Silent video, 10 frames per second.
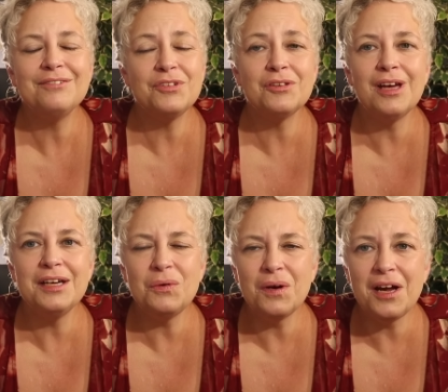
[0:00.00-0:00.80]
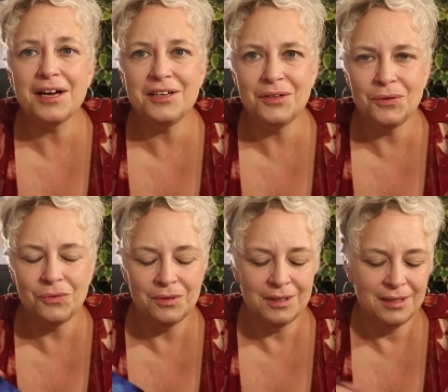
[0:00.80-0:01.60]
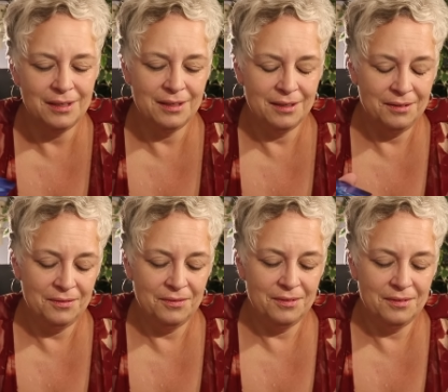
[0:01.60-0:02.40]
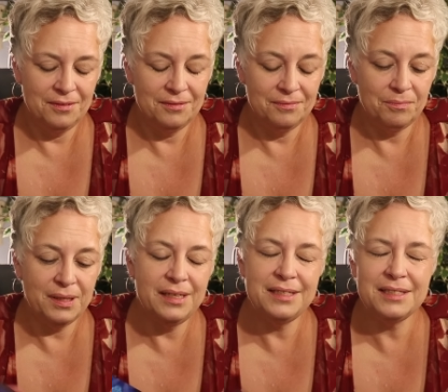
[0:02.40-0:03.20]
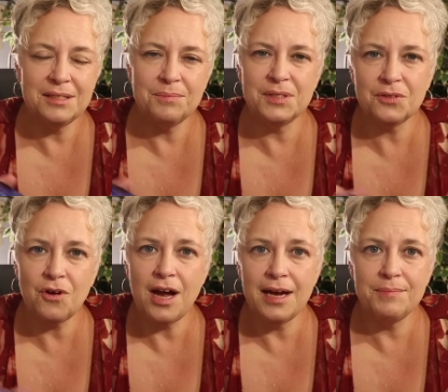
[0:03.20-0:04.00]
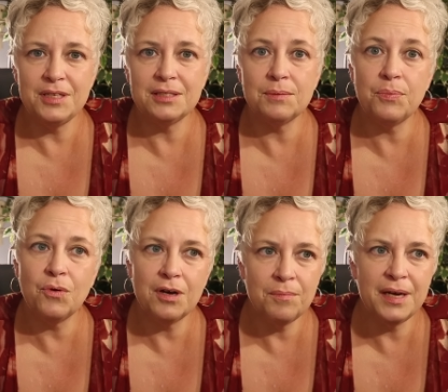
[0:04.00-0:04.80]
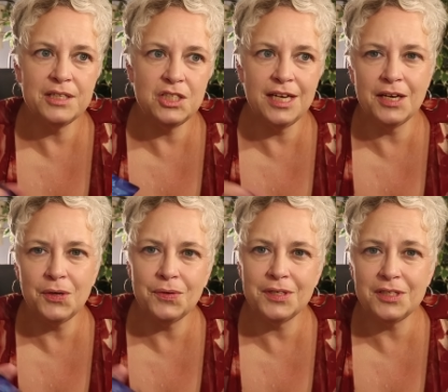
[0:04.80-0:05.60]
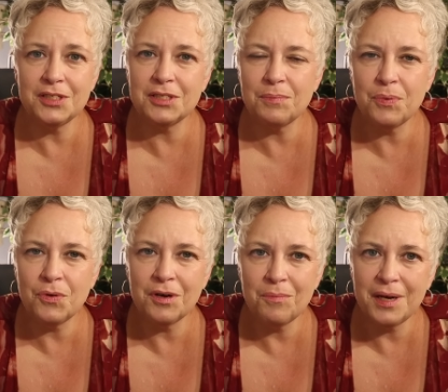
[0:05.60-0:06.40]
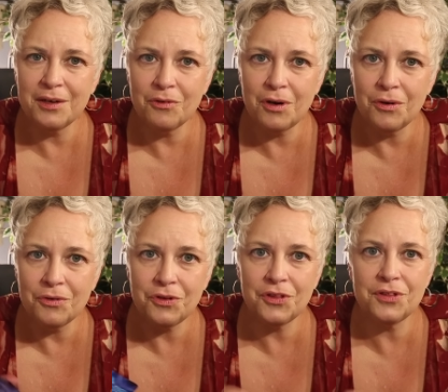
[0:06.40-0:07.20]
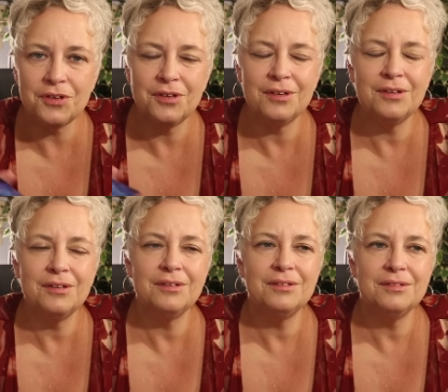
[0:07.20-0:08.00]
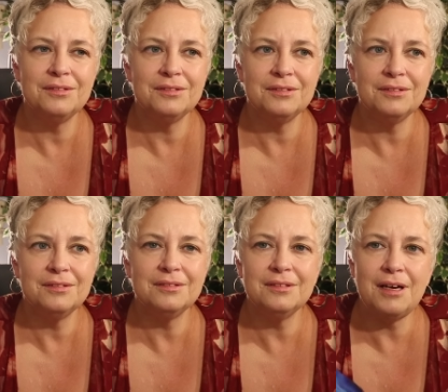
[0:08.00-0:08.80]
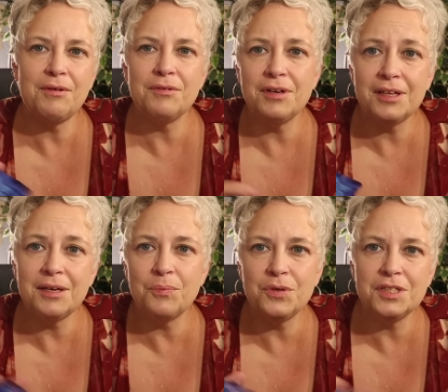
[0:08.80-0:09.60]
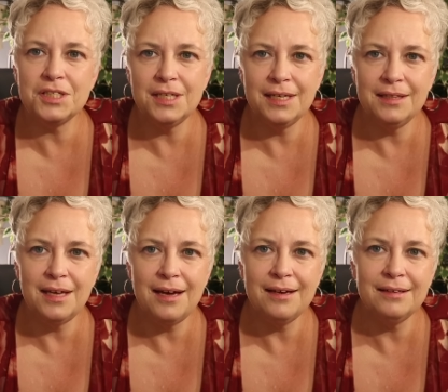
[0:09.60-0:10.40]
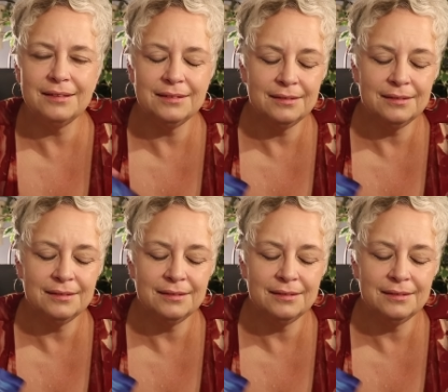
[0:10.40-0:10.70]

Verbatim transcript: If you like what I do, please subscribe to support my channel and to support my growth. I would really appreciate that.